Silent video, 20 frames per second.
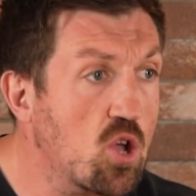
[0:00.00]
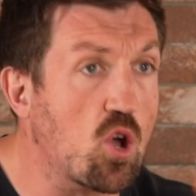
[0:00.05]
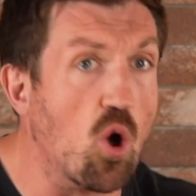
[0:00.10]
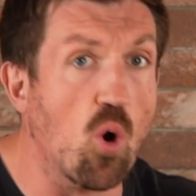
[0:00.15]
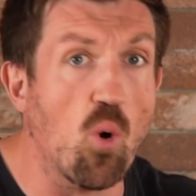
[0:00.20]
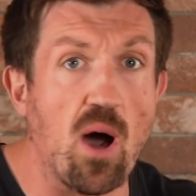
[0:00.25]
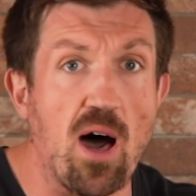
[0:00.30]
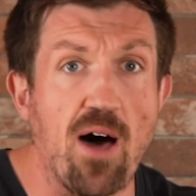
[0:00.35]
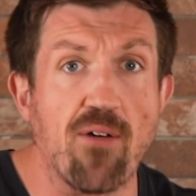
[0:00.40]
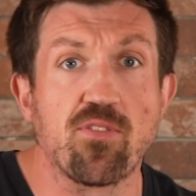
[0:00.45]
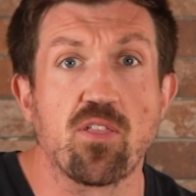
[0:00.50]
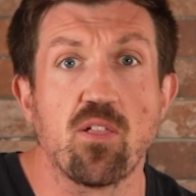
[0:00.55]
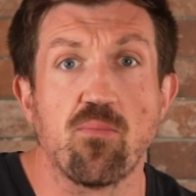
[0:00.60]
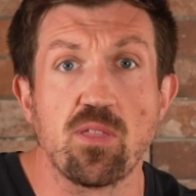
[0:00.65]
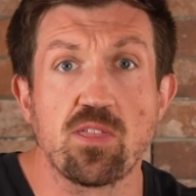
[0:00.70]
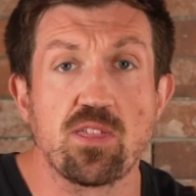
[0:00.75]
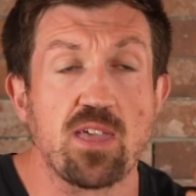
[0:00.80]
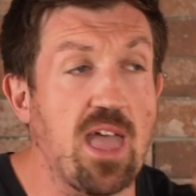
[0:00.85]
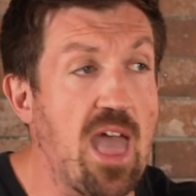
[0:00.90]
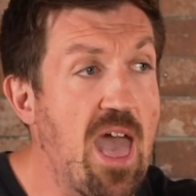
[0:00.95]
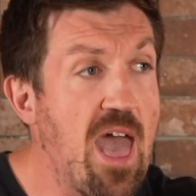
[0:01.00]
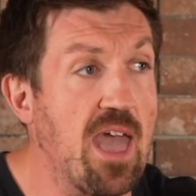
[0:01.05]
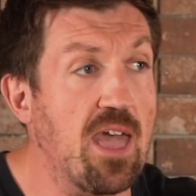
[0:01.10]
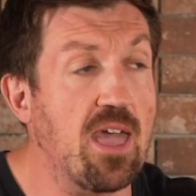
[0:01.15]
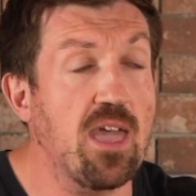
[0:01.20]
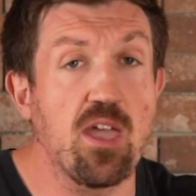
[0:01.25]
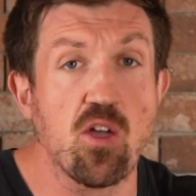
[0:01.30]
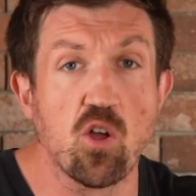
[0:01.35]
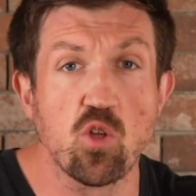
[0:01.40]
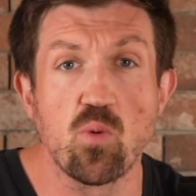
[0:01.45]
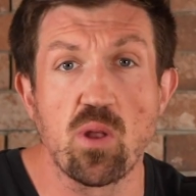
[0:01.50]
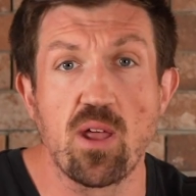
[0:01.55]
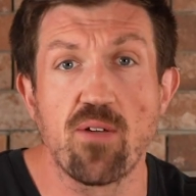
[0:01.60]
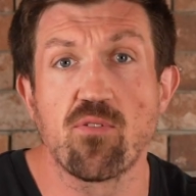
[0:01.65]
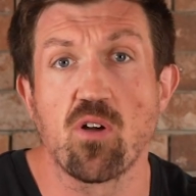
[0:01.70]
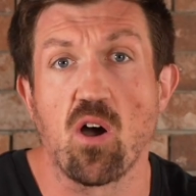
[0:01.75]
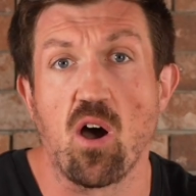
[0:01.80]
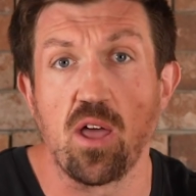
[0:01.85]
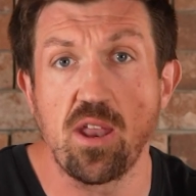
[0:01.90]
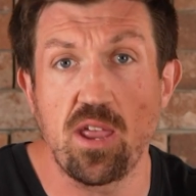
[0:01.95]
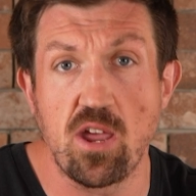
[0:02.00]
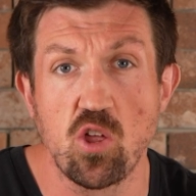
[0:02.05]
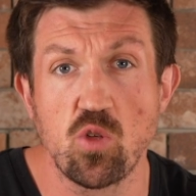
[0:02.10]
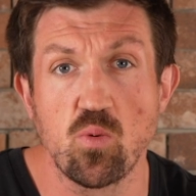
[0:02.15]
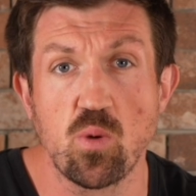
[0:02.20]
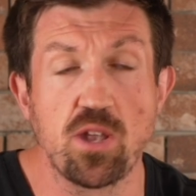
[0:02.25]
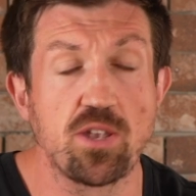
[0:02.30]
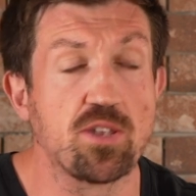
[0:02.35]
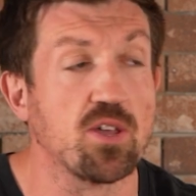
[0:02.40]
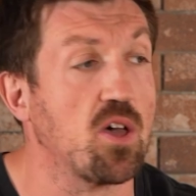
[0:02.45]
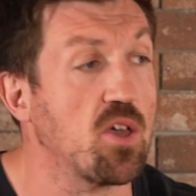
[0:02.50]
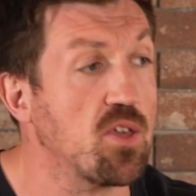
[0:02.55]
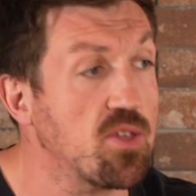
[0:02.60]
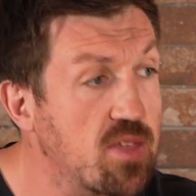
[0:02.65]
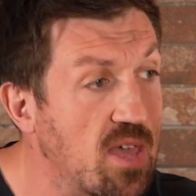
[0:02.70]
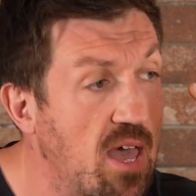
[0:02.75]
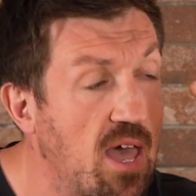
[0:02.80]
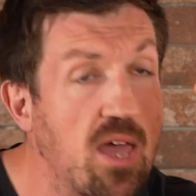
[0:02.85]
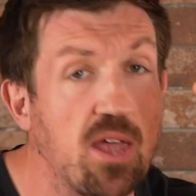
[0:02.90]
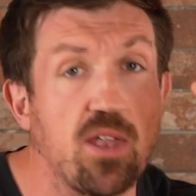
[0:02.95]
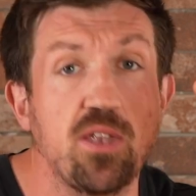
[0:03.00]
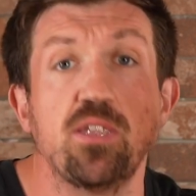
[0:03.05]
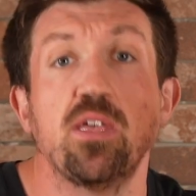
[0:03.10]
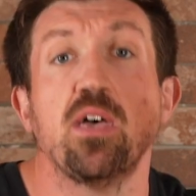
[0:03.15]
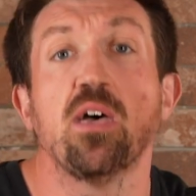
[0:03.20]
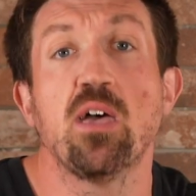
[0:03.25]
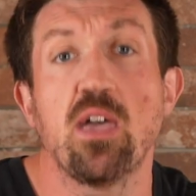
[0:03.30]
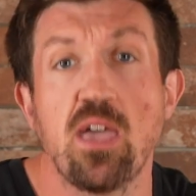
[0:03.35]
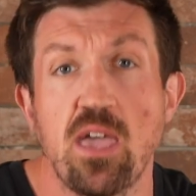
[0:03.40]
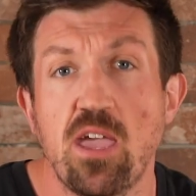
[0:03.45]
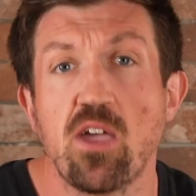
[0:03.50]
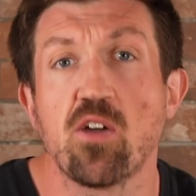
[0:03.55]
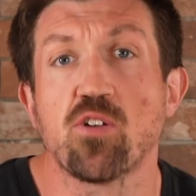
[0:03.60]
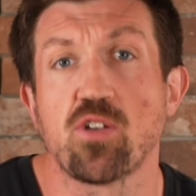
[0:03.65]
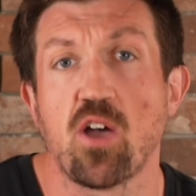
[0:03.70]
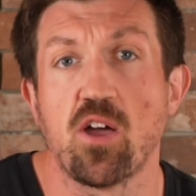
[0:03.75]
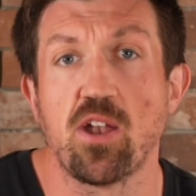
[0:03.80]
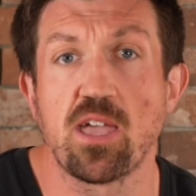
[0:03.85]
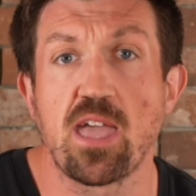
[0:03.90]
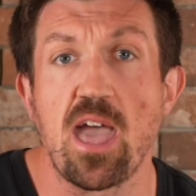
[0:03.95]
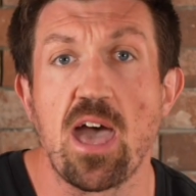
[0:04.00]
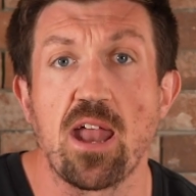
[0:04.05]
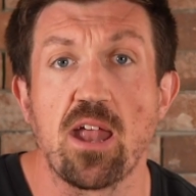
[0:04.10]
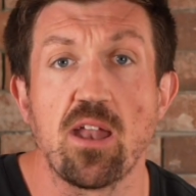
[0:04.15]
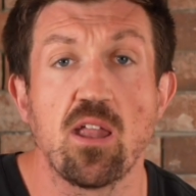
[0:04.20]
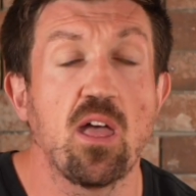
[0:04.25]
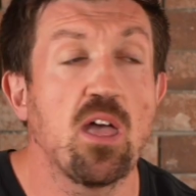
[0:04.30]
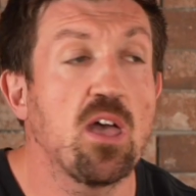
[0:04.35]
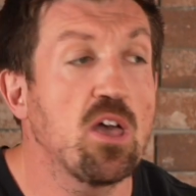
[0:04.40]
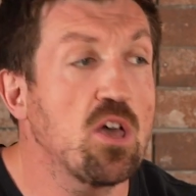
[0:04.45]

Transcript: go after them and say, hey, here's what I've got, here's what it does, and here's how to get it.